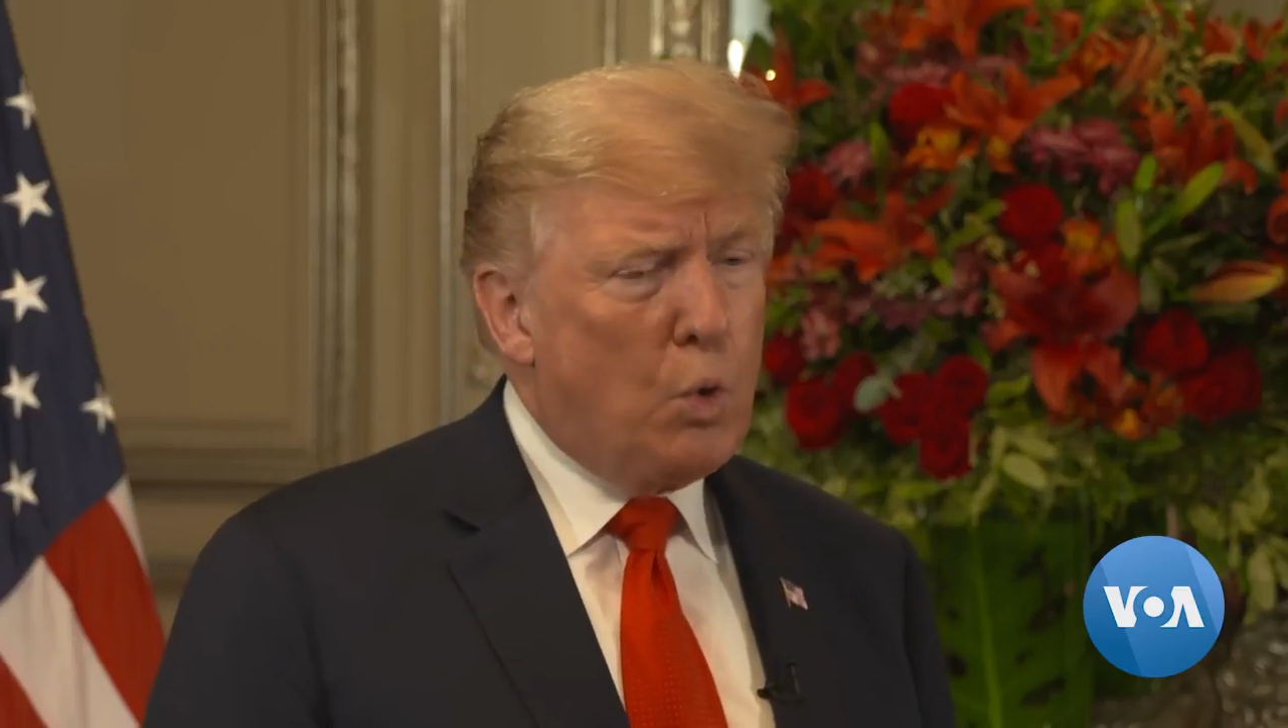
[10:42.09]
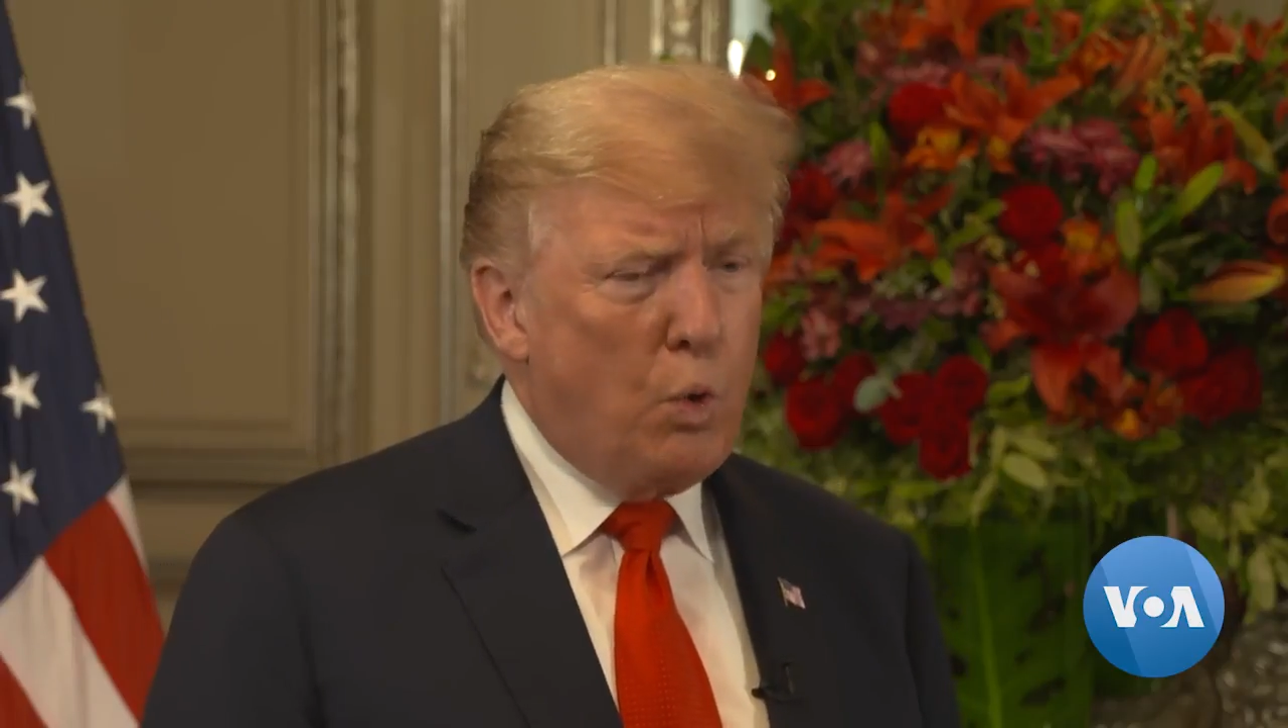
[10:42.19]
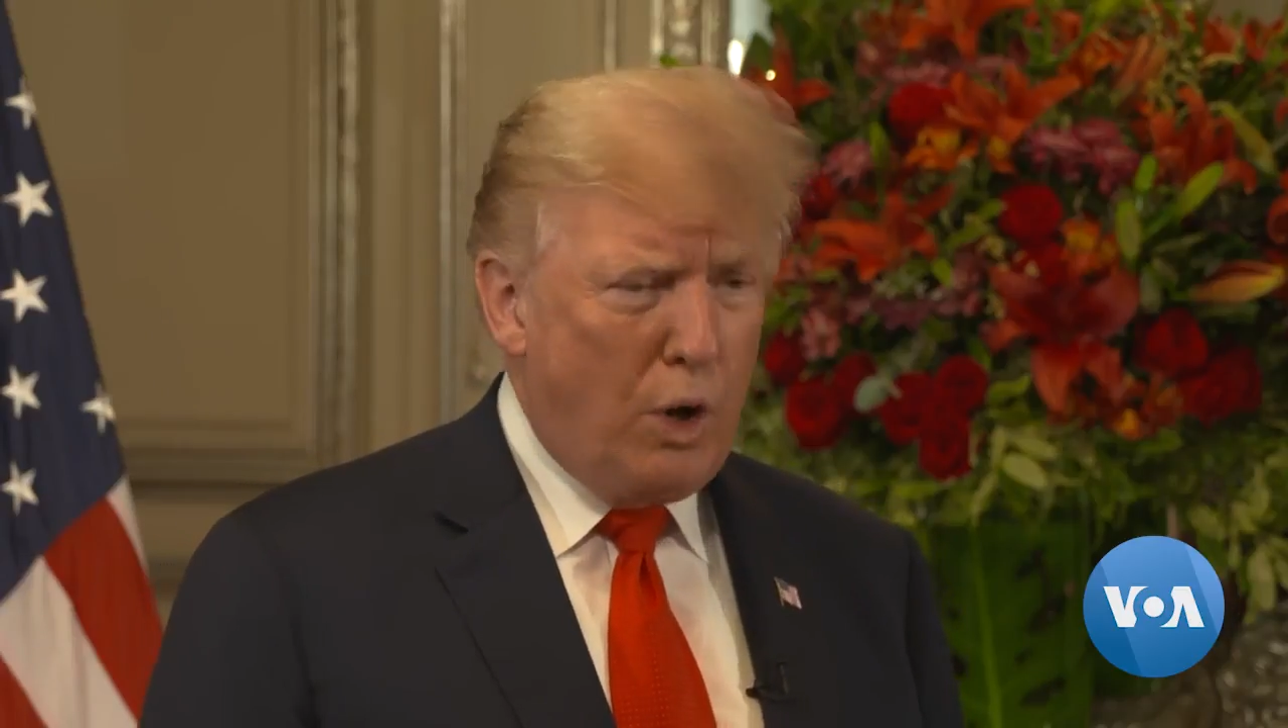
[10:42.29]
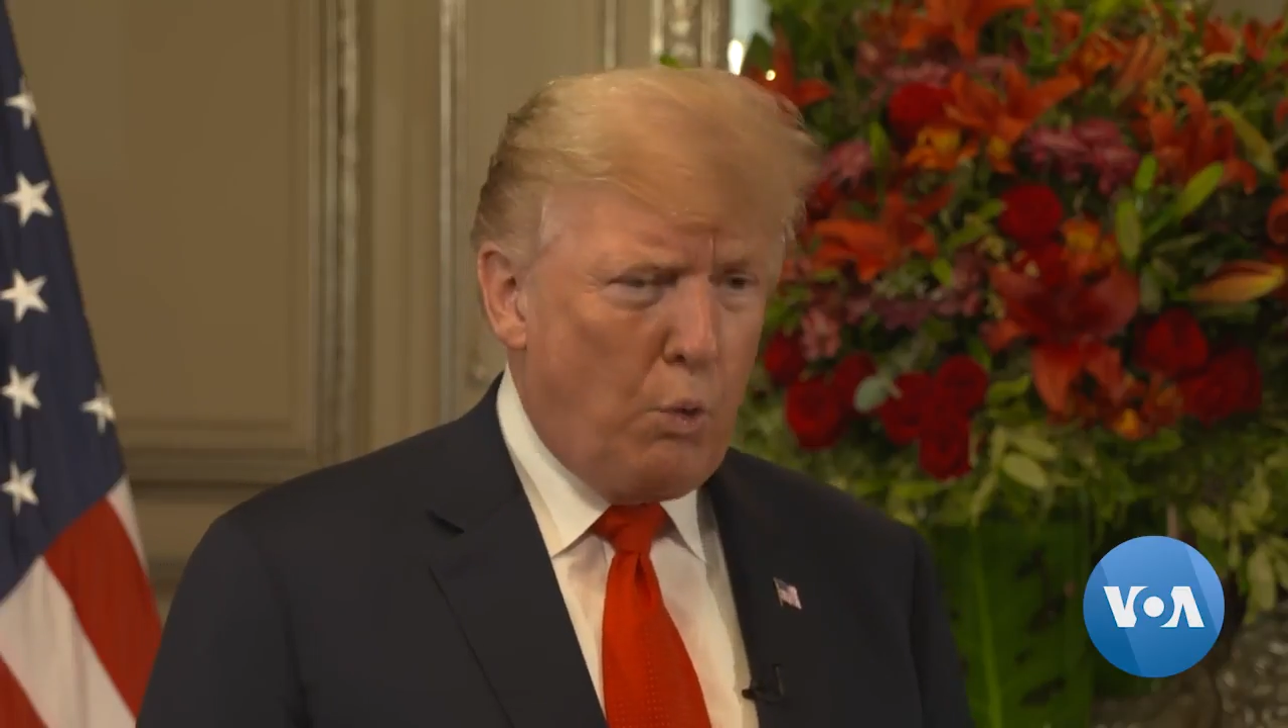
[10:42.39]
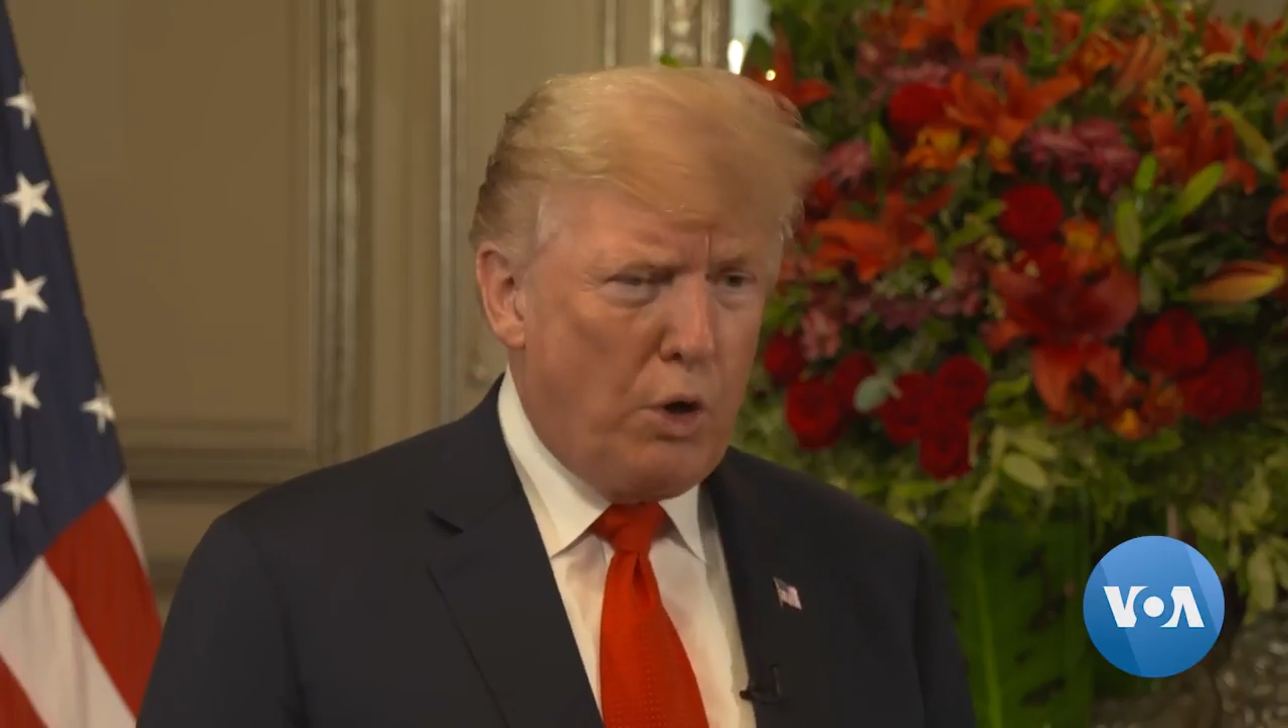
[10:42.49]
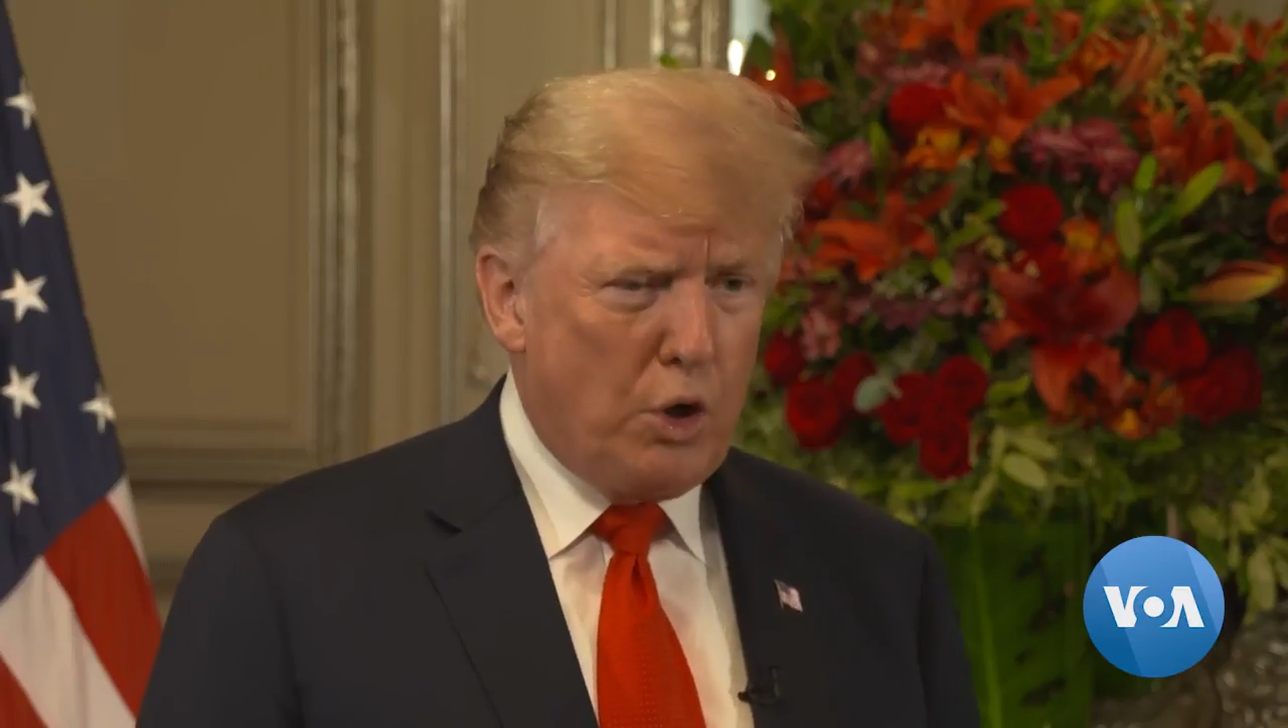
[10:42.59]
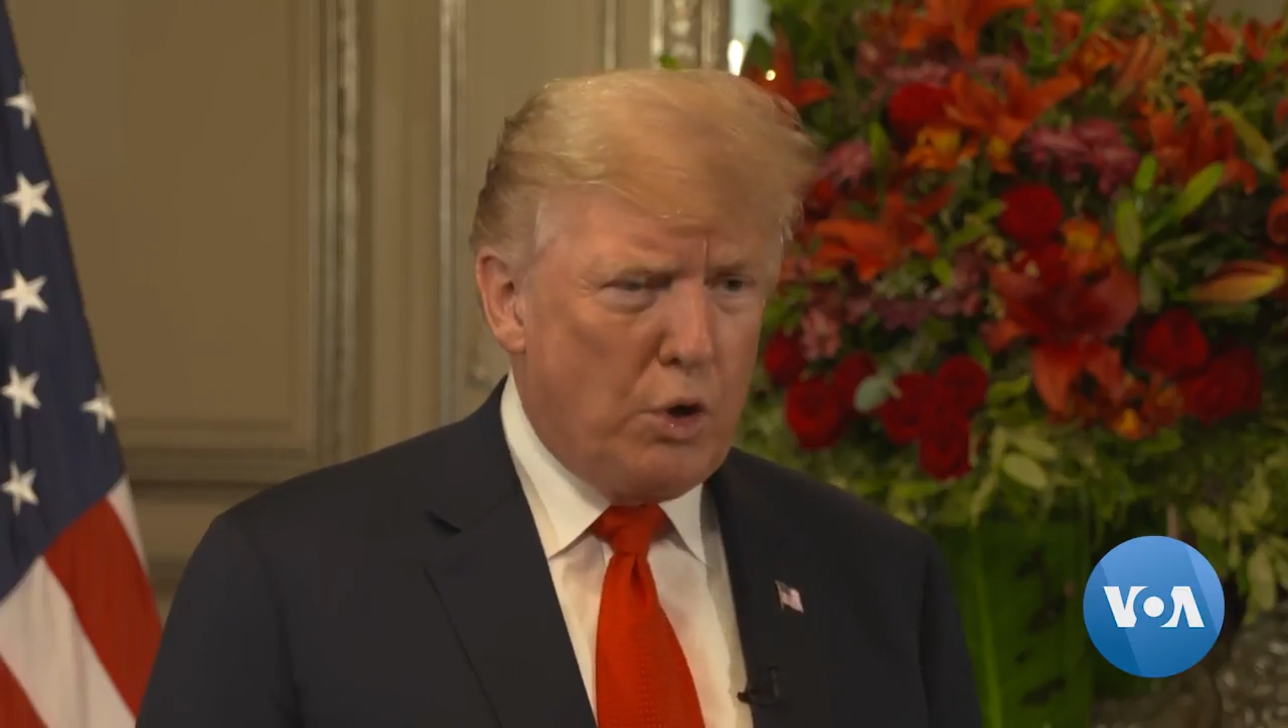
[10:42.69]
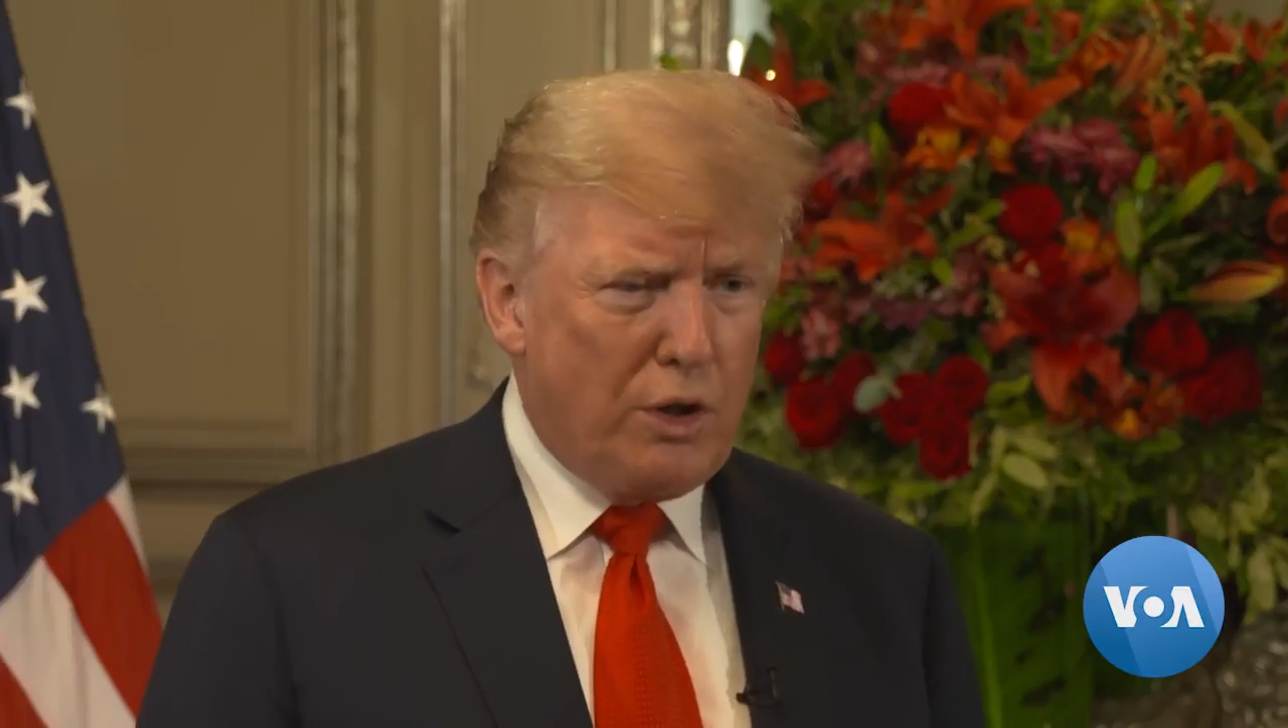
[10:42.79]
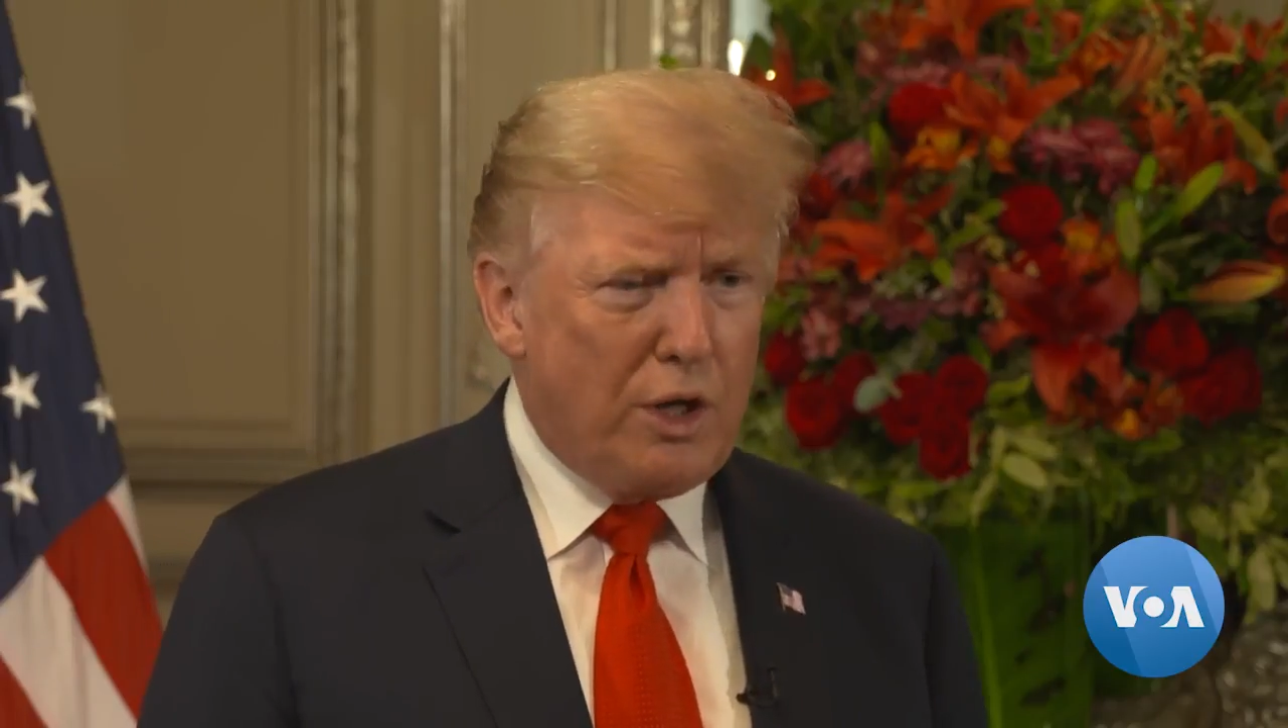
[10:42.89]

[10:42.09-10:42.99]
well we're doing.